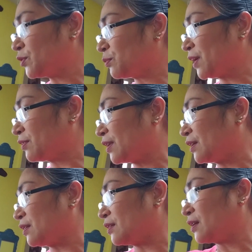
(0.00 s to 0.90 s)
to marinate
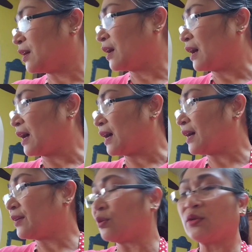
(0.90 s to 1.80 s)
it,
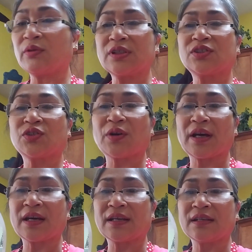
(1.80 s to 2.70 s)
I always
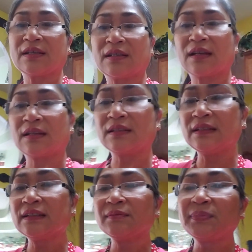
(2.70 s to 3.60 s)
try a
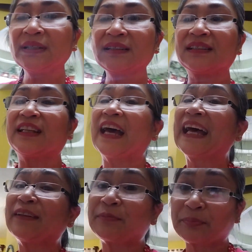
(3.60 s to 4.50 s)
little bit,
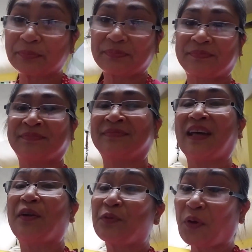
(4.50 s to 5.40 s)
not
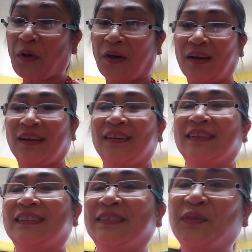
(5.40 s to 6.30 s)
raw.
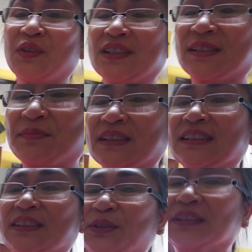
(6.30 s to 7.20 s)
Of course, I'm gonna
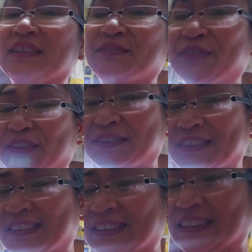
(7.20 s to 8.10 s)
cook it first.